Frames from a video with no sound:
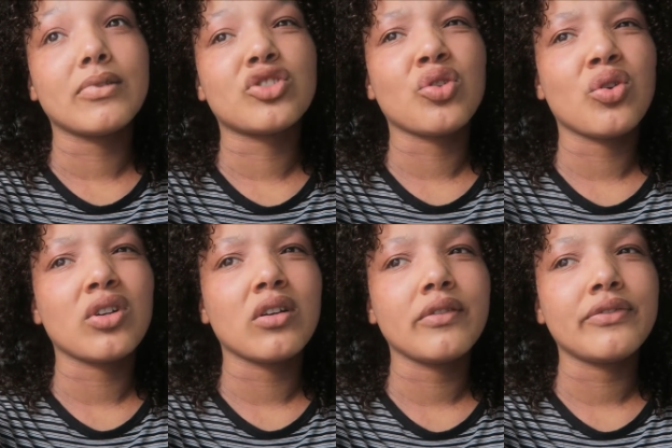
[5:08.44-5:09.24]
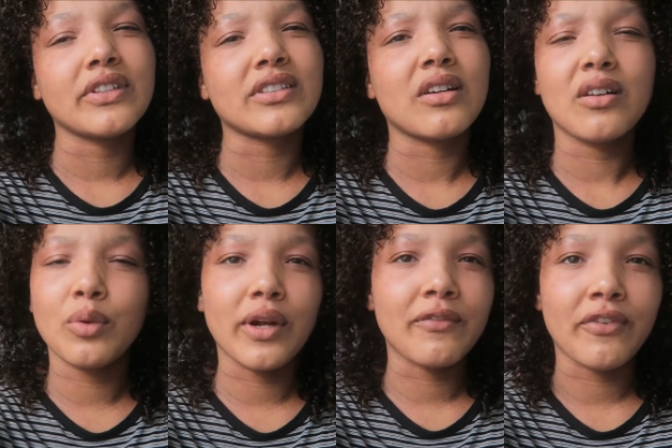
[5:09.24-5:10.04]
sort of it's
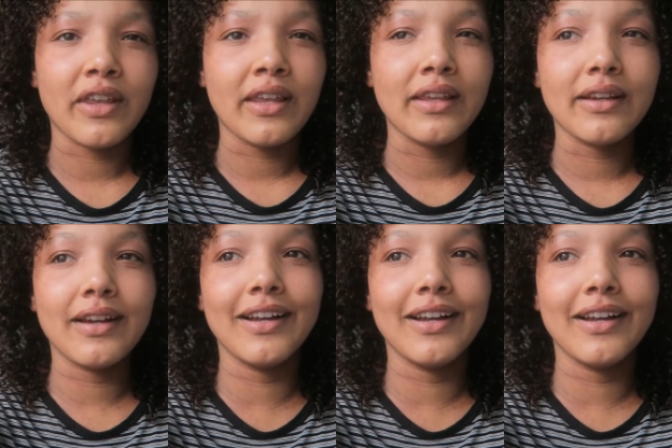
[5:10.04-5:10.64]
quite vague